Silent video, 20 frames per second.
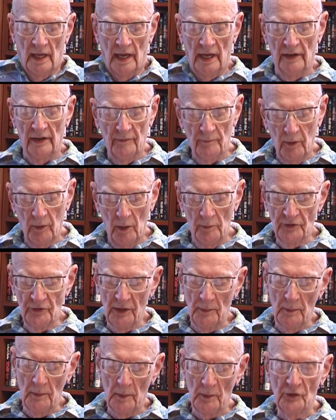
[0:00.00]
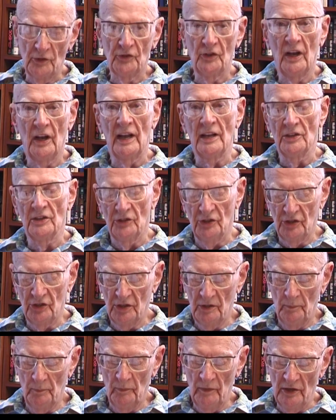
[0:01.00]
And if Bob sometimes
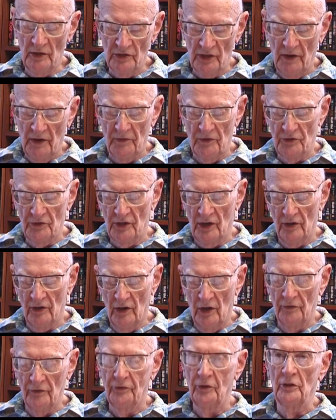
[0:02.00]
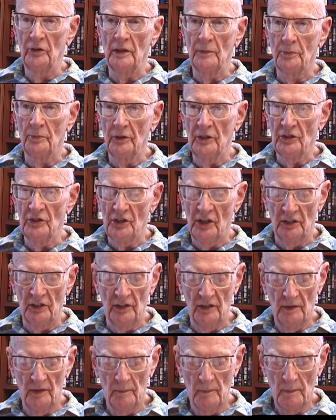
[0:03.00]
finds his efforts are not fully
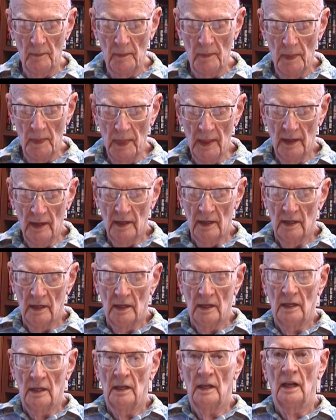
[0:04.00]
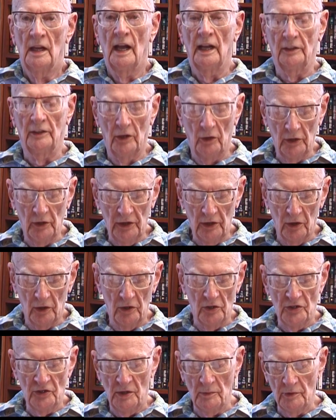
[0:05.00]
appreciated, I can only
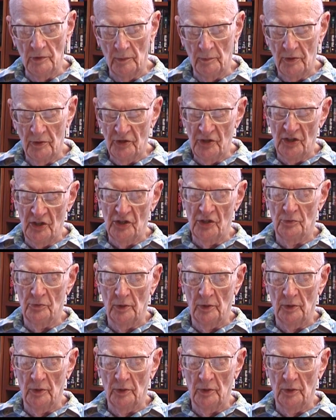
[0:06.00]
urge him to persist